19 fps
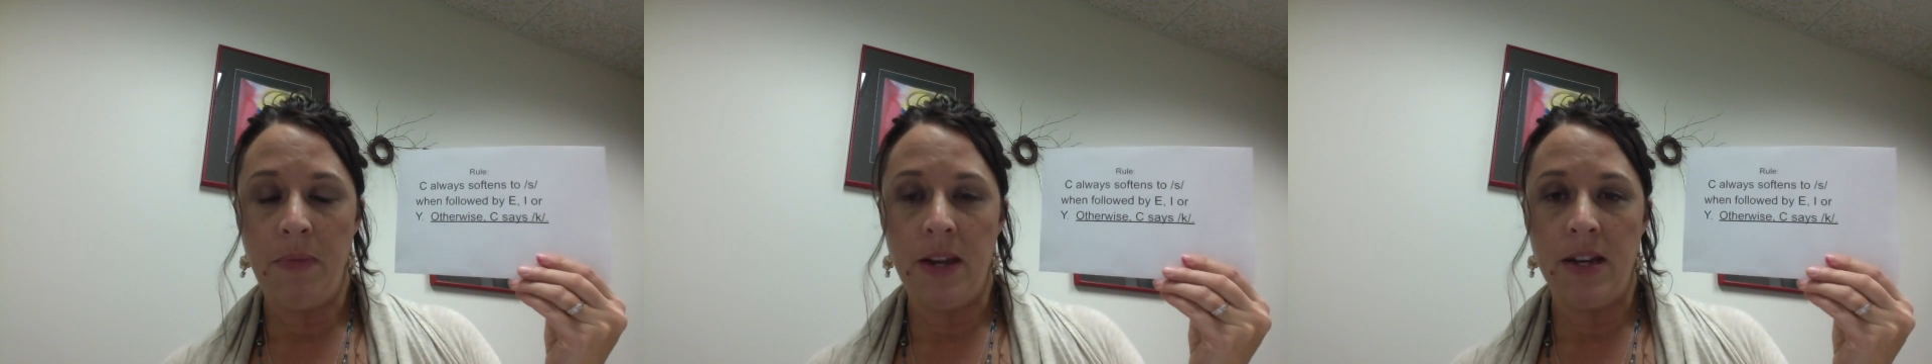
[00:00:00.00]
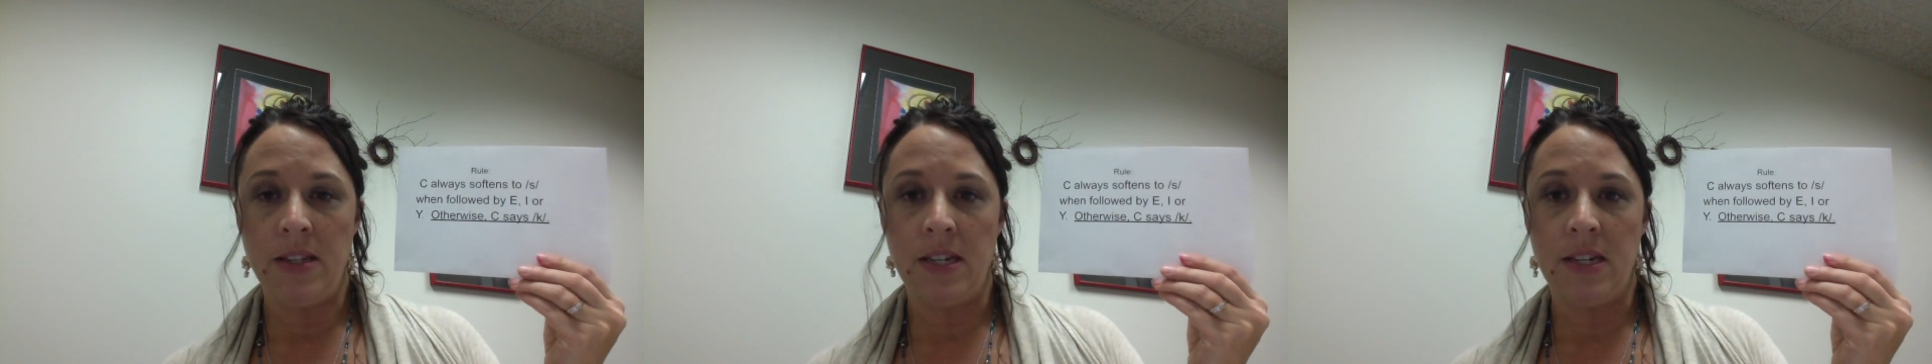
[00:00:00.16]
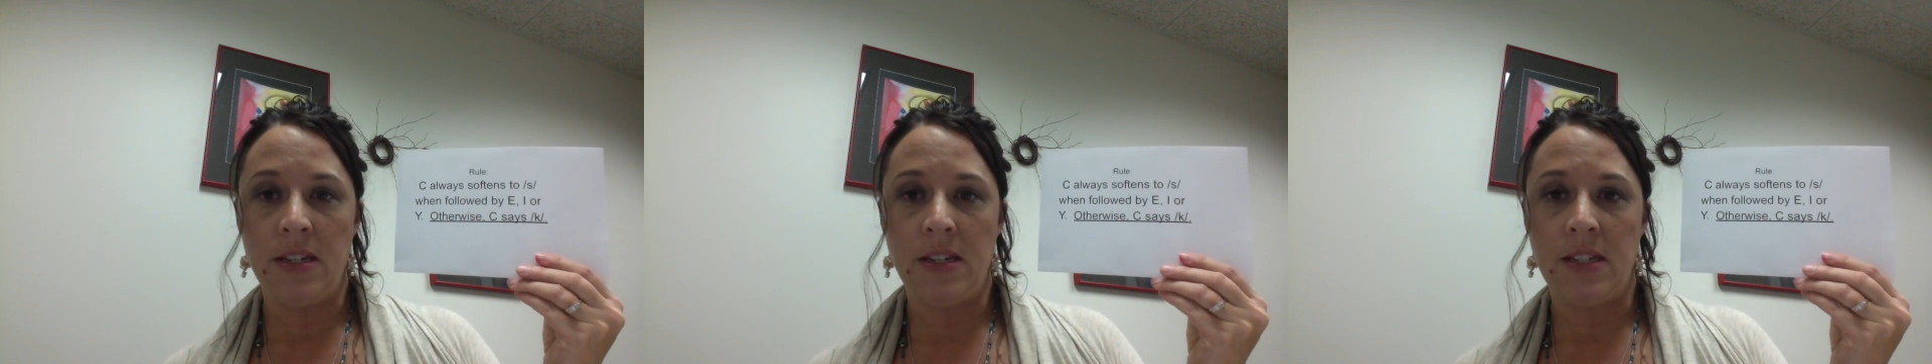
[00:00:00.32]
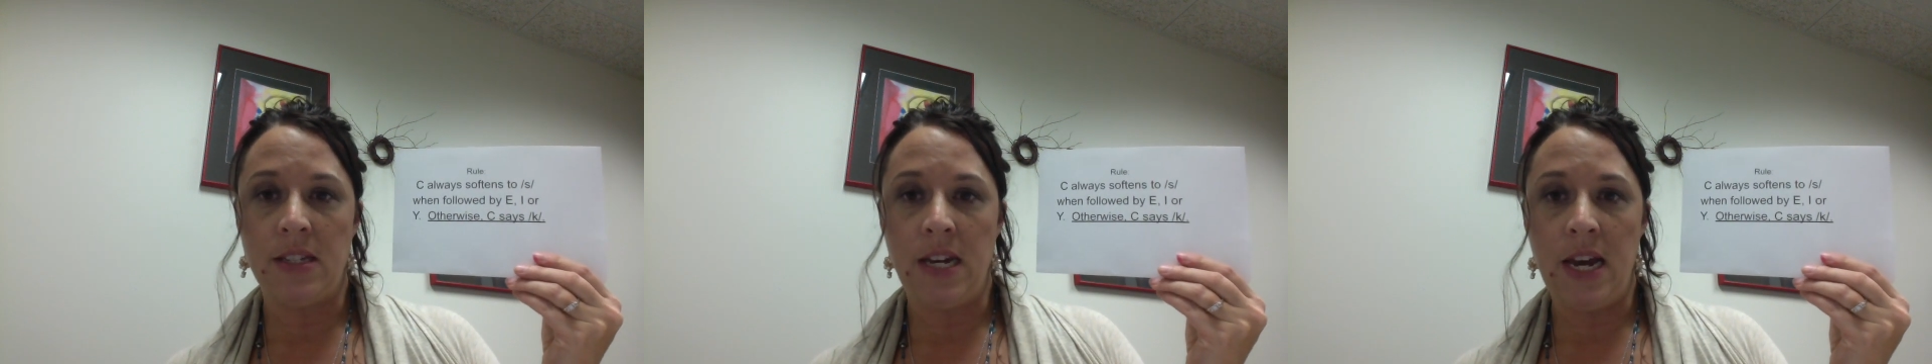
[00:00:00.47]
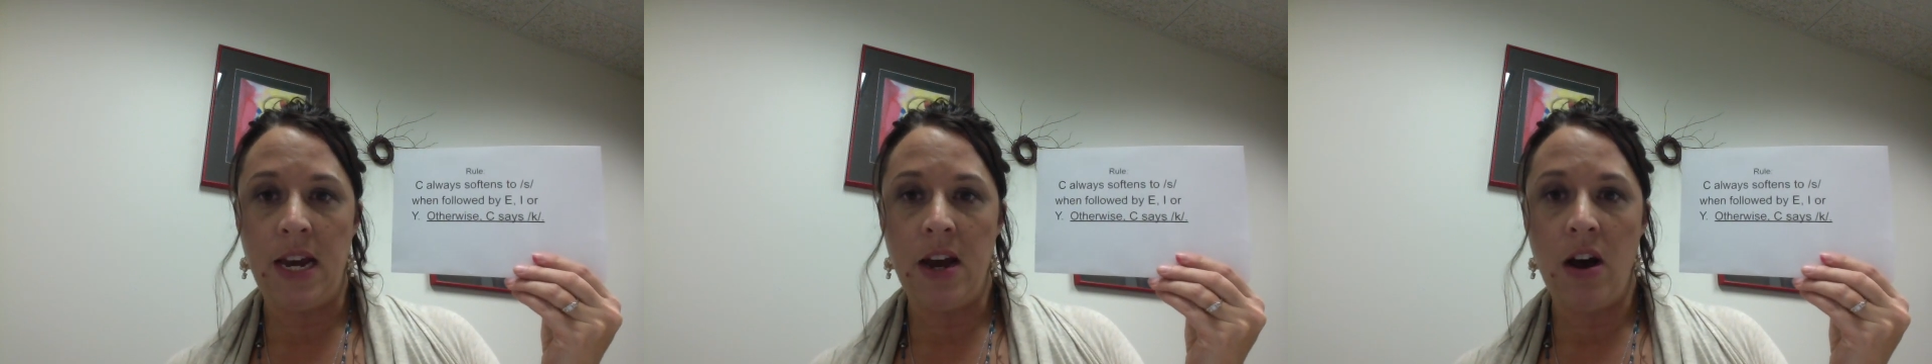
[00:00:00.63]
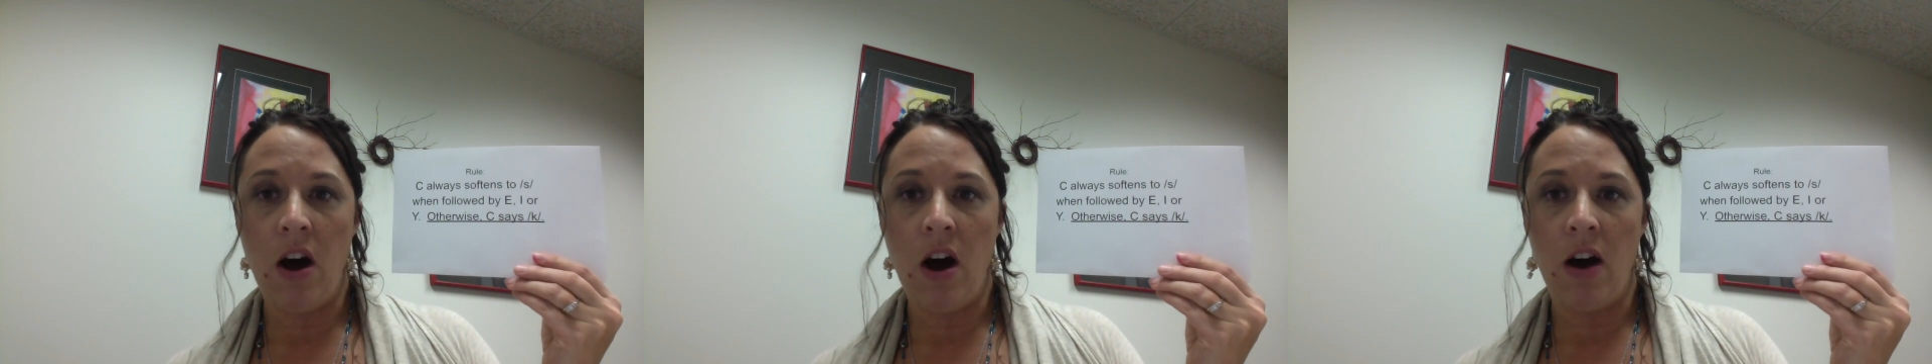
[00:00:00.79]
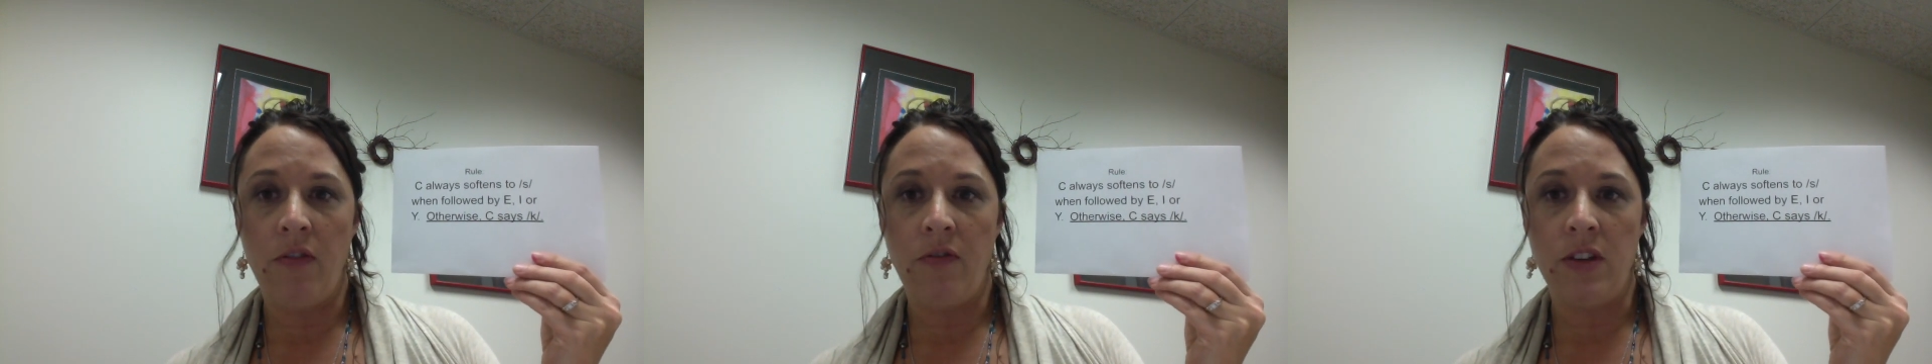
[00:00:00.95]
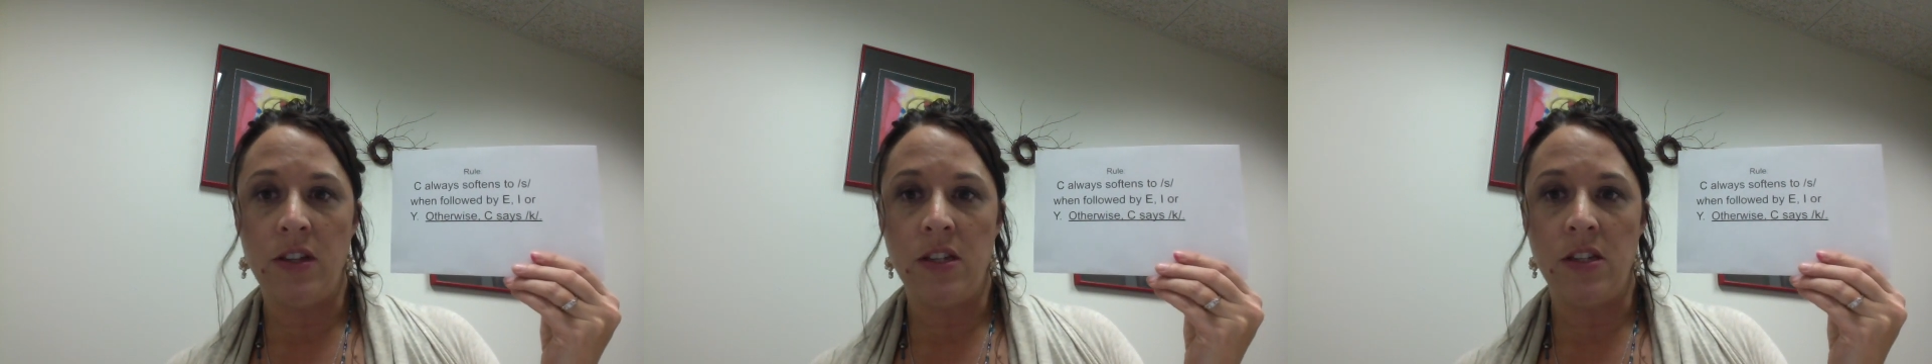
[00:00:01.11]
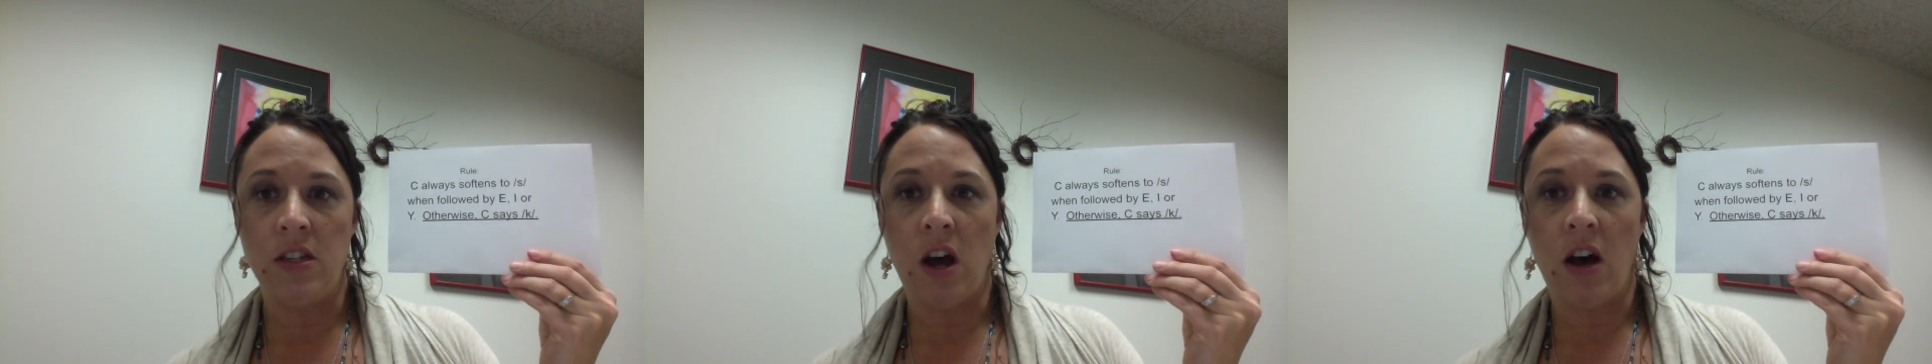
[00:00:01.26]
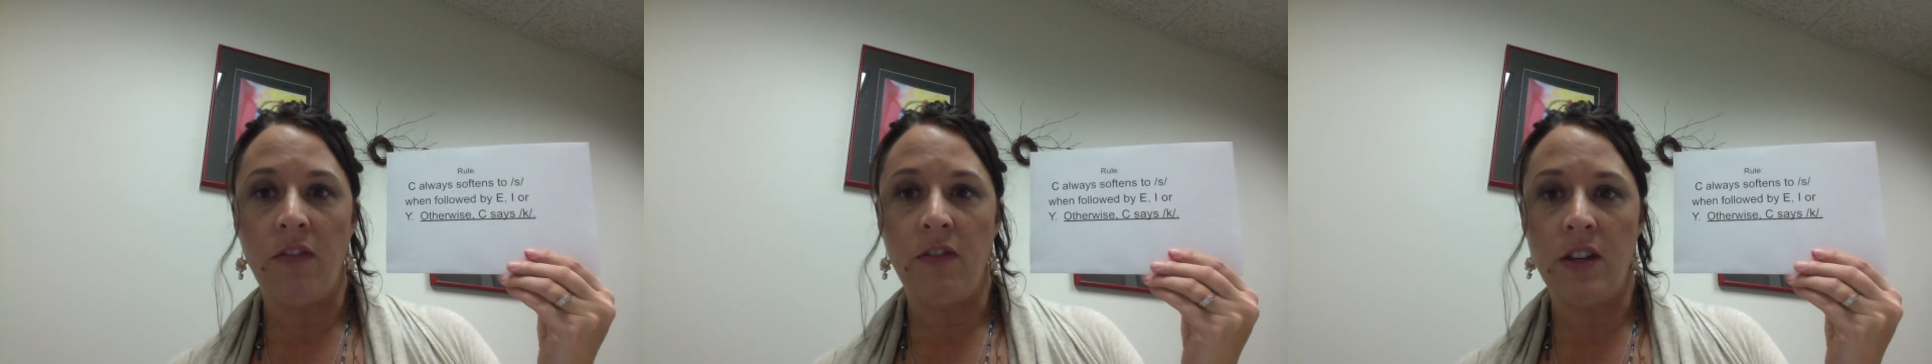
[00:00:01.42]
is that C often
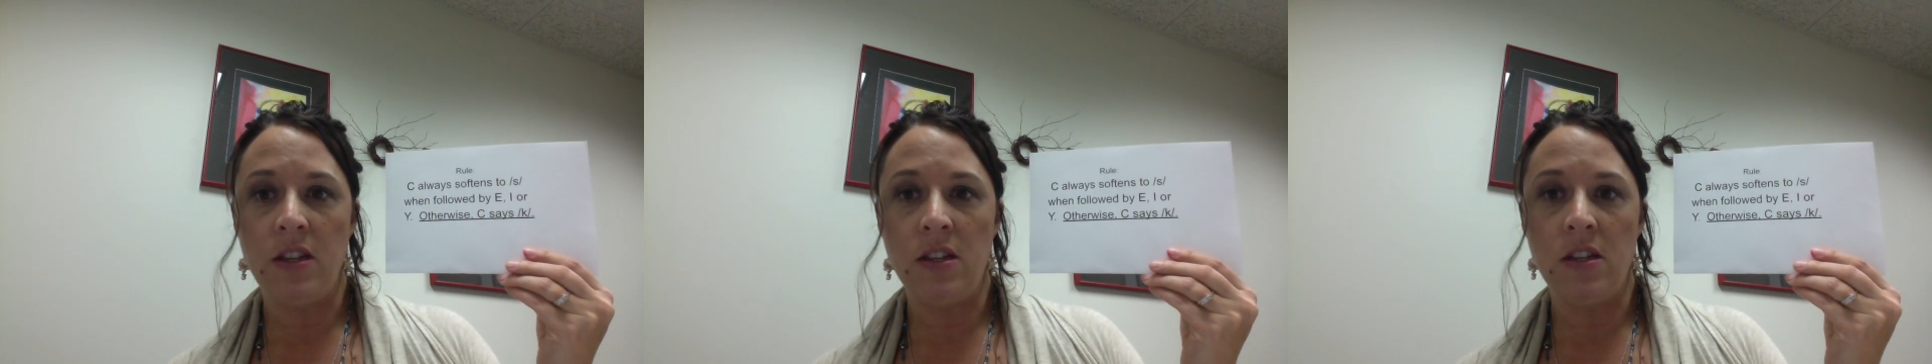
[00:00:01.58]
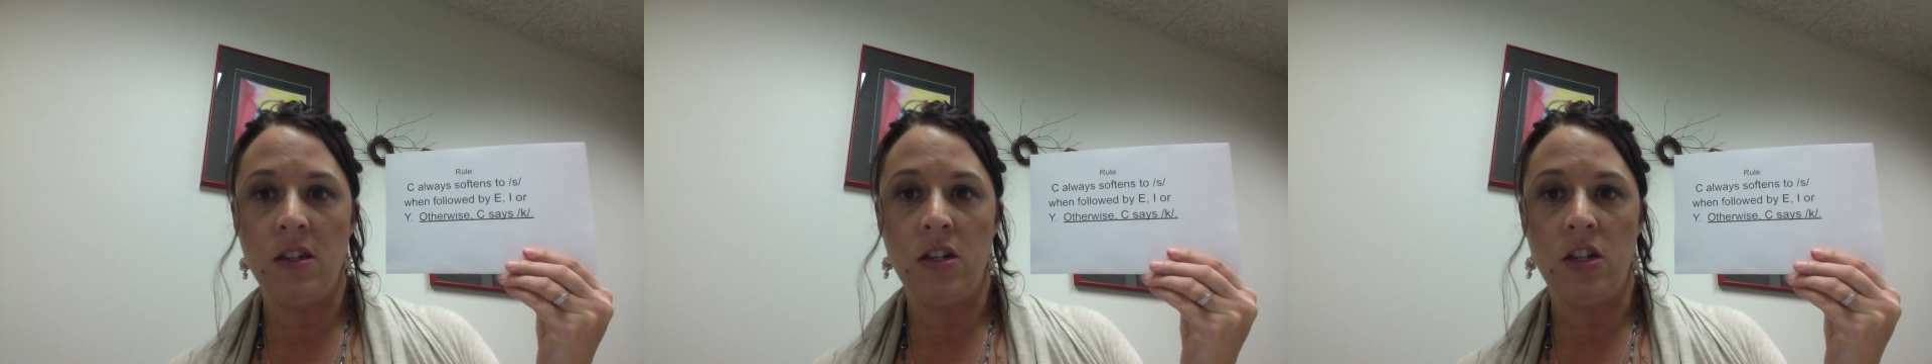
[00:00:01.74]
softens